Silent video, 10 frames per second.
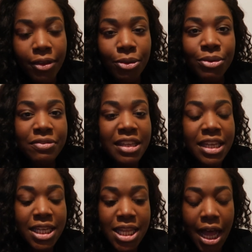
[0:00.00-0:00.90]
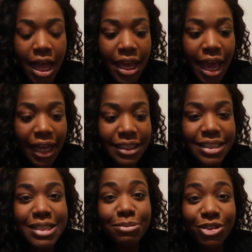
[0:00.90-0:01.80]
You would have seen that I
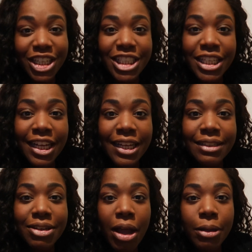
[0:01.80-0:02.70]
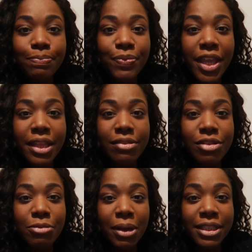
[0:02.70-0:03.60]
added some research
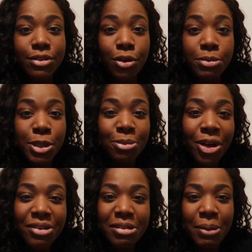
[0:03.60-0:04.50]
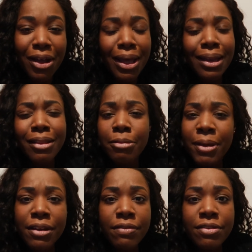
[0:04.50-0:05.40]
into my description box about kind of like the
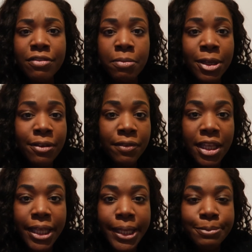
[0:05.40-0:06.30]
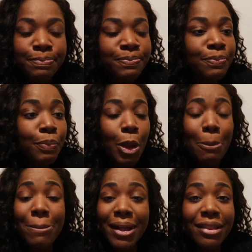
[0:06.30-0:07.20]
benefits of being a vegan,
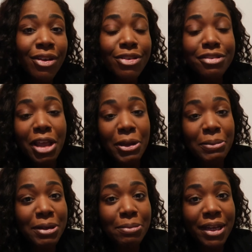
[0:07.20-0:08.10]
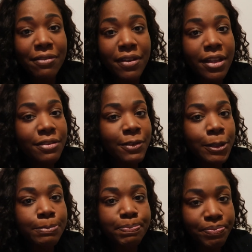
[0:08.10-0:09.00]
but there are so many benefits
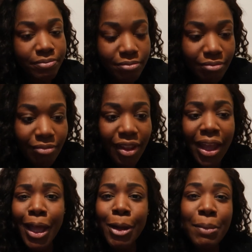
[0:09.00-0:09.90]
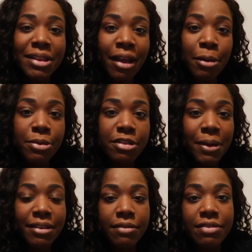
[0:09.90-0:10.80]
from a diet
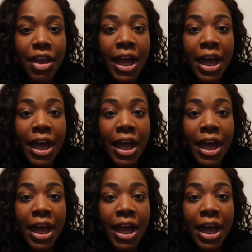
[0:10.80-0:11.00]
perspective, so